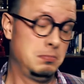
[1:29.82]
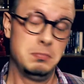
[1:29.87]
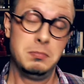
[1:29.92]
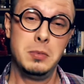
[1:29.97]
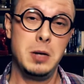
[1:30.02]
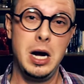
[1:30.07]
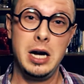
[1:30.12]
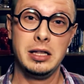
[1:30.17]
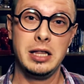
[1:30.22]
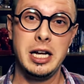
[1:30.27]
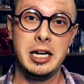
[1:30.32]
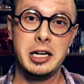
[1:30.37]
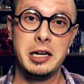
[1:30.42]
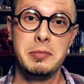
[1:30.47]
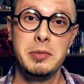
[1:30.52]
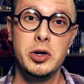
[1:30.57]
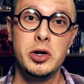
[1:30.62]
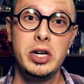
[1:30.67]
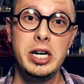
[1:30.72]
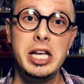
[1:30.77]
online
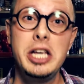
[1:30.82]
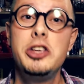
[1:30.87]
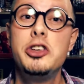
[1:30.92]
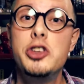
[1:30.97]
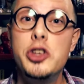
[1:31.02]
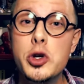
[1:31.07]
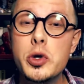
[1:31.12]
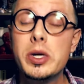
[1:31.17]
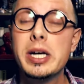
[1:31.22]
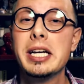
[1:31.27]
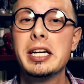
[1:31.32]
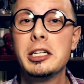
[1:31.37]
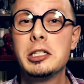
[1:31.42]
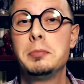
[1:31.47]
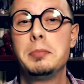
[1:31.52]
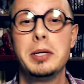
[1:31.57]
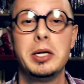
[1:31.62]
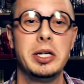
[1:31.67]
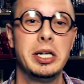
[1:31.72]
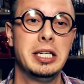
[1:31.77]
community, you can
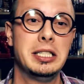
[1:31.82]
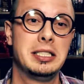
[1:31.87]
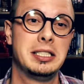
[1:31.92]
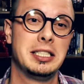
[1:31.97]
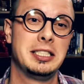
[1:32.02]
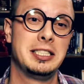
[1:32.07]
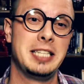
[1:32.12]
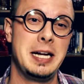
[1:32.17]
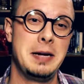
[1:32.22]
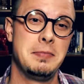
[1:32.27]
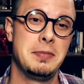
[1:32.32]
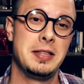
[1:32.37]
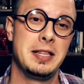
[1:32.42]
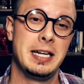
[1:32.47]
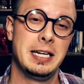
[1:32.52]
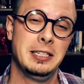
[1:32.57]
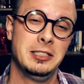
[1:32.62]
experience the same thing.